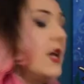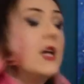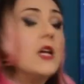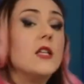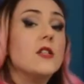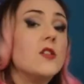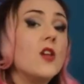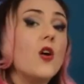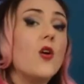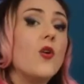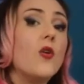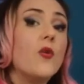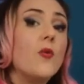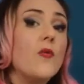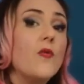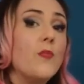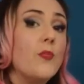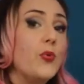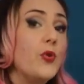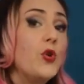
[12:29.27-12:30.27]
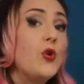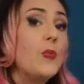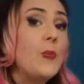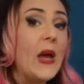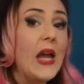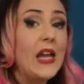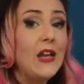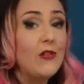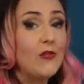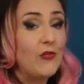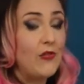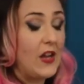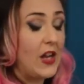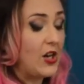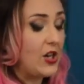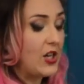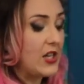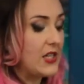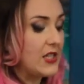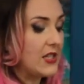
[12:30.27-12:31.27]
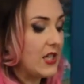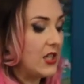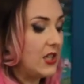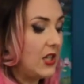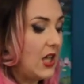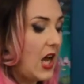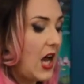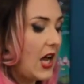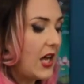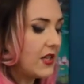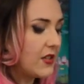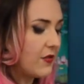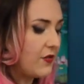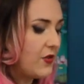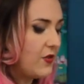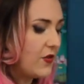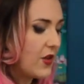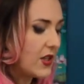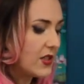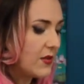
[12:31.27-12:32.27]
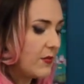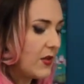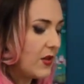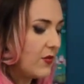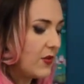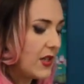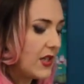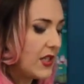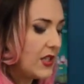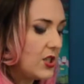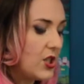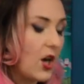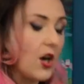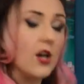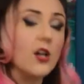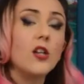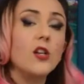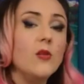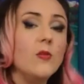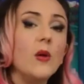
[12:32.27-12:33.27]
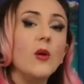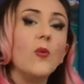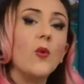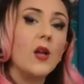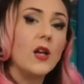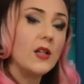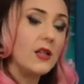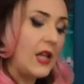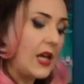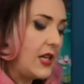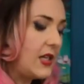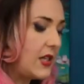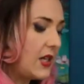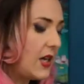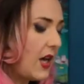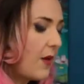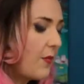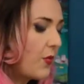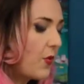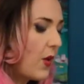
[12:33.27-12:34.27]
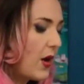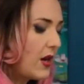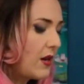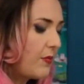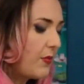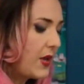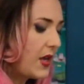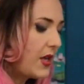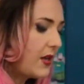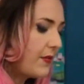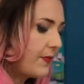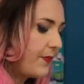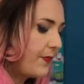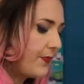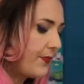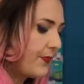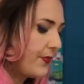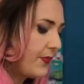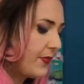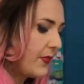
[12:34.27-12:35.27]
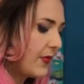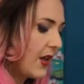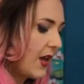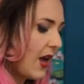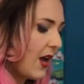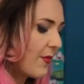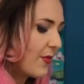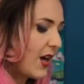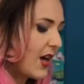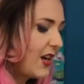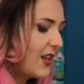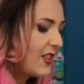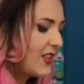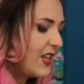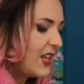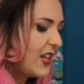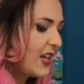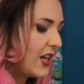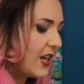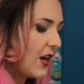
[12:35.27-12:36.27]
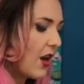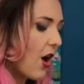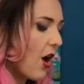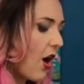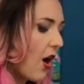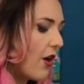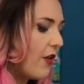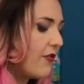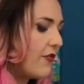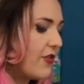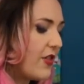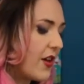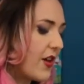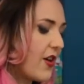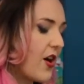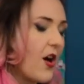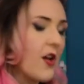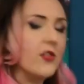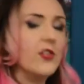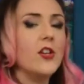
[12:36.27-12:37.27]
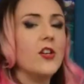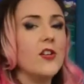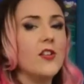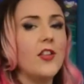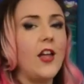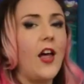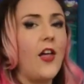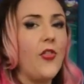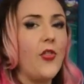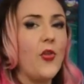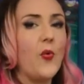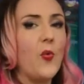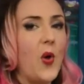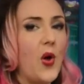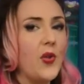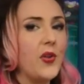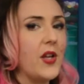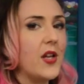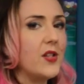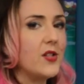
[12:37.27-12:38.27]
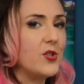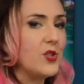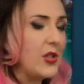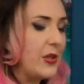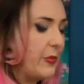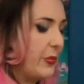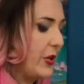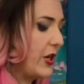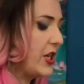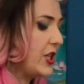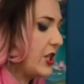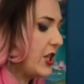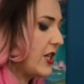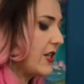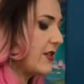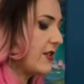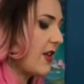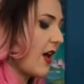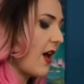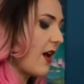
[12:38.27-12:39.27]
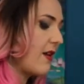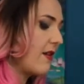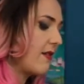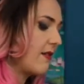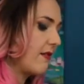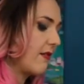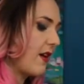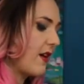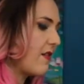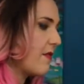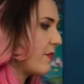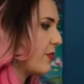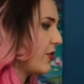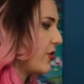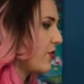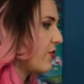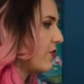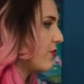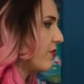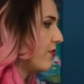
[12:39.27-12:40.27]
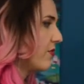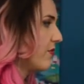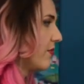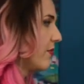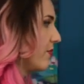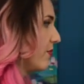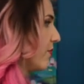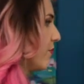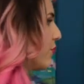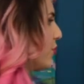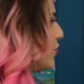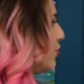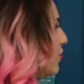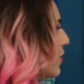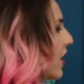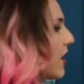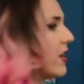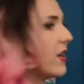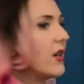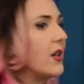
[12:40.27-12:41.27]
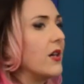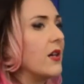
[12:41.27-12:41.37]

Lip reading: So blue paint varies a lot. If you've got something really dark, you may want to lighten it up quite a bit. I'm kind of thinking of the color that the Walnut Street Bridge is, that kind of blue color.